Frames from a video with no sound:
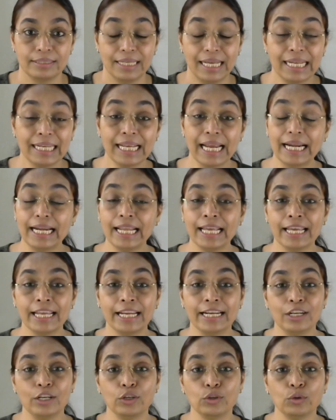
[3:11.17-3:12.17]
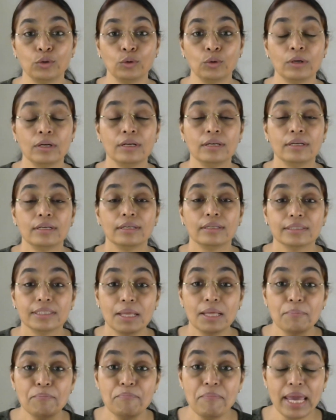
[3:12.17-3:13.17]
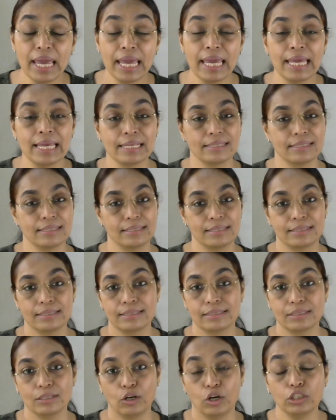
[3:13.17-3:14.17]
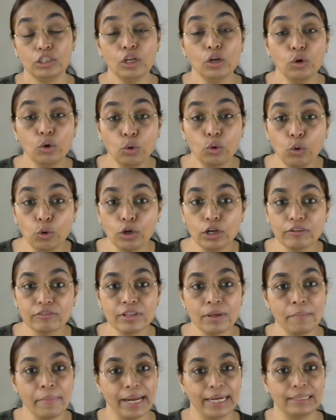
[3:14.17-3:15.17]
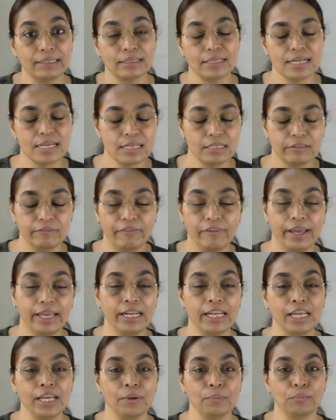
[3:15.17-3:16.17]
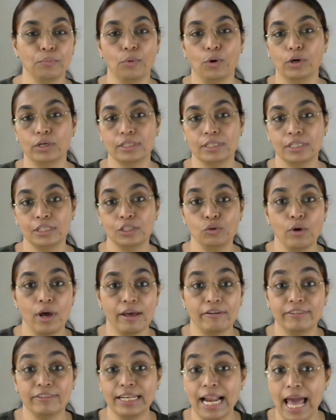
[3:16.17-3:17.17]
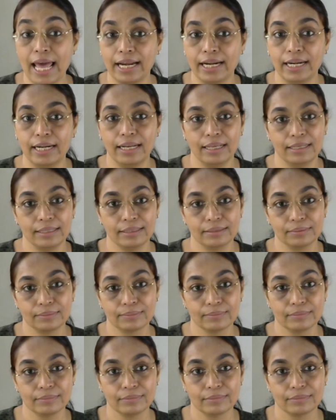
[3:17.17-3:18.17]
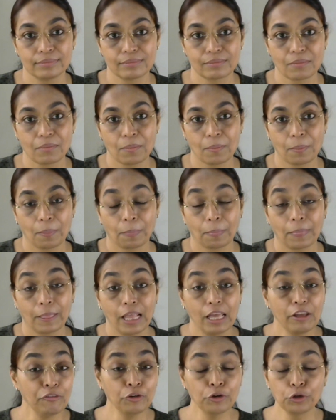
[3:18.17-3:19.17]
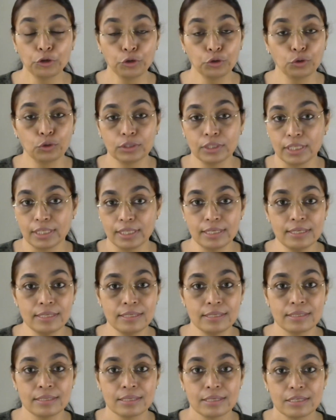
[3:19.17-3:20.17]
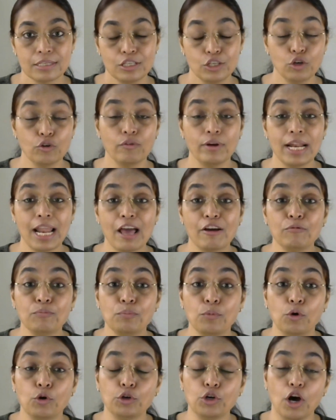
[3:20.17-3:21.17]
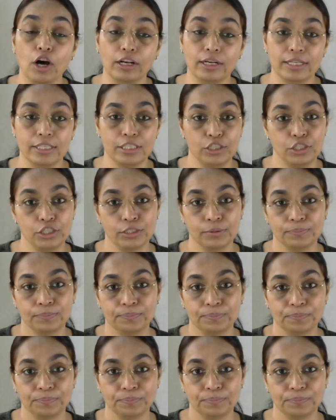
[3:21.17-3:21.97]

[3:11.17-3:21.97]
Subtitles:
and getting into the base or the root of the matter is very important to have clarity. If you do this, you will have more knowledge